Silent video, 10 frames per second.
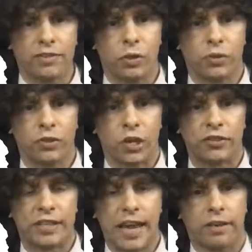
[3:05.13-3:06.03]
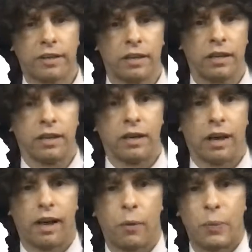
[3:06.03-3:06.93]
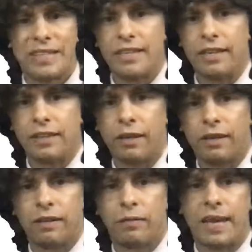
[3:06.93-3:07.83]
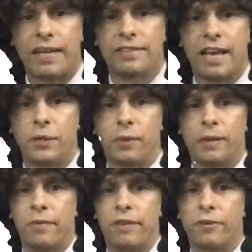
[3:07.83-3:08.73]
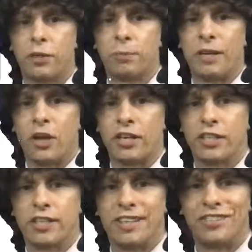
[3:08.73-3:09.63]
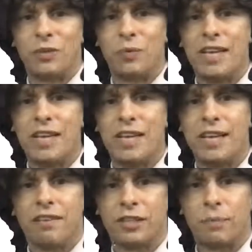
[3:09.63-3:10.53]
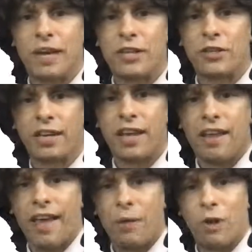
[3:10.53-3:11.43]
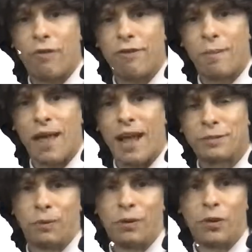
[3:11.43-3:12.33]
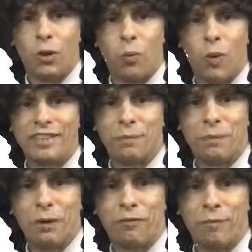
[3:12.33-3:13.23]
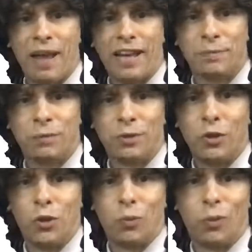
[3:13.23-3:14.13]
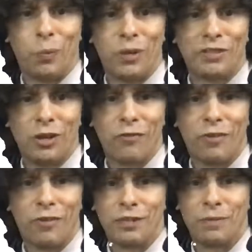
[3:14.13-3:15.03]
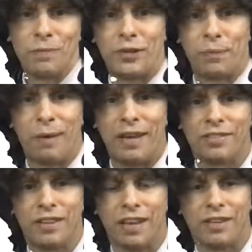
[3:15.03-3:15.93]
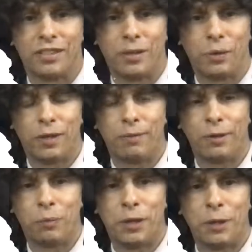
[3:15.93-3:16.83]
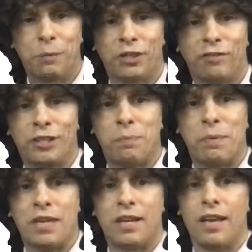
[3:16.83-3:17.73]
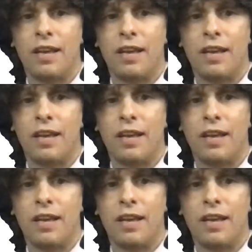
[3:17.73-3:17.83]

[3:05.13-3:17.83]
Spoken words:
two results together, we see that the Bayes-Nash equilibrium in the first price auction is unique, symmetric, and welfare maximal. Why is it welfare maximal? Well, when we solve for the symmetric Bayes-Nash equilibrium, we observe it to be